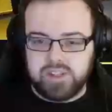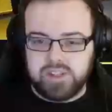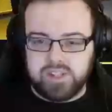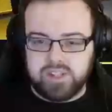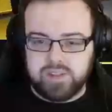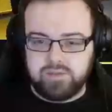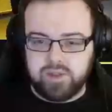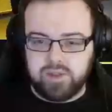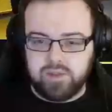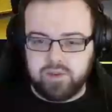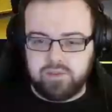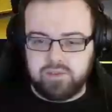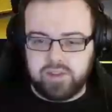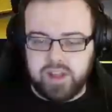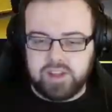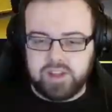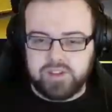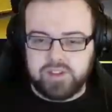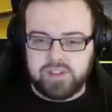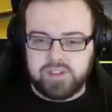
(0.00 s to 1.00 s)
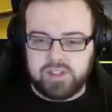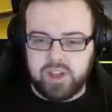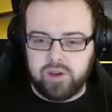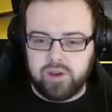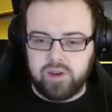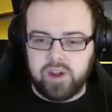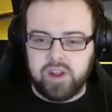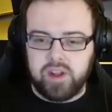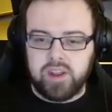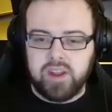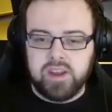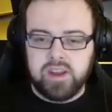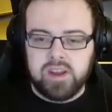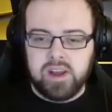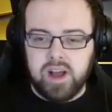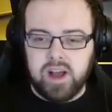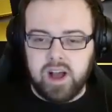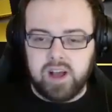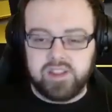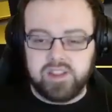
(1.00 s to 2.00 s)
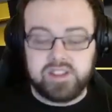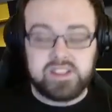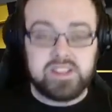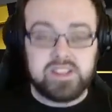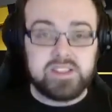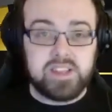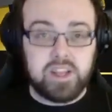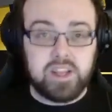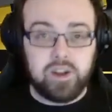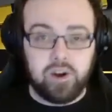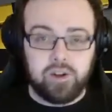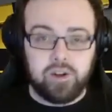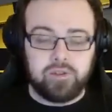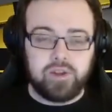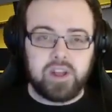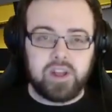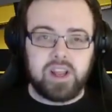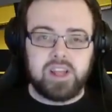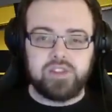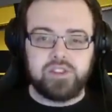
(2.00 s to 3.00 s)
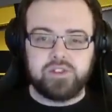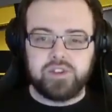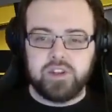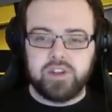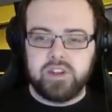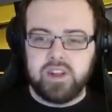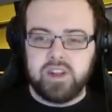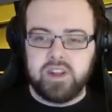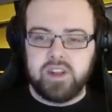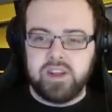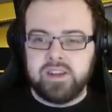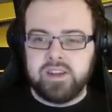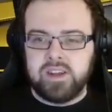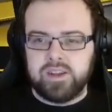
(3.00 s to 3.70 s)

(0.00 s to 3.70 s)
We got these lovely reflections going on. This is in Unreal Engine.